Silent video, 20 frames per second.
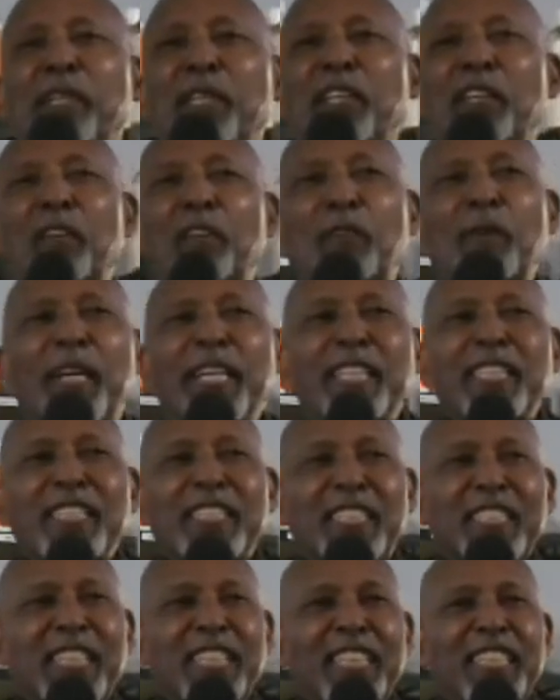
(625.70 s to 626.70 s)
the
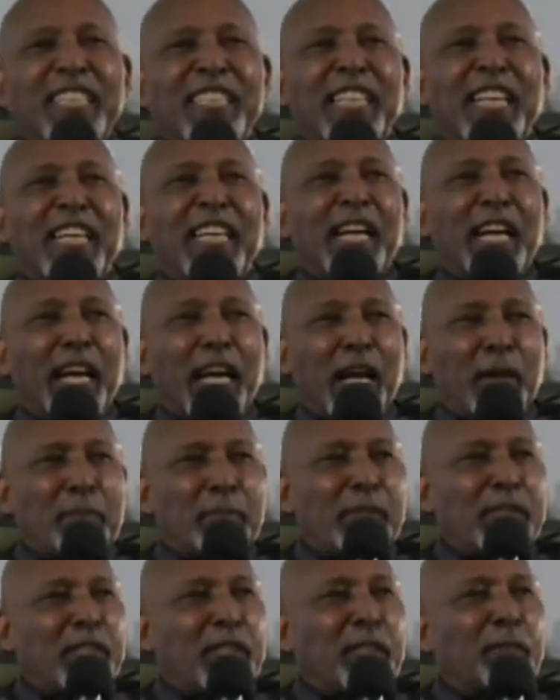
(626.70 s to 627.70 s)
greatest things that
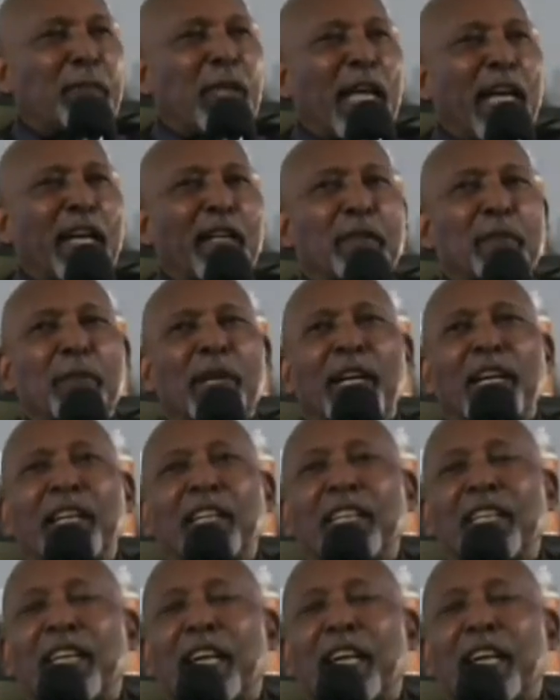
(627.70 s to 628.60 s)
happened to Black America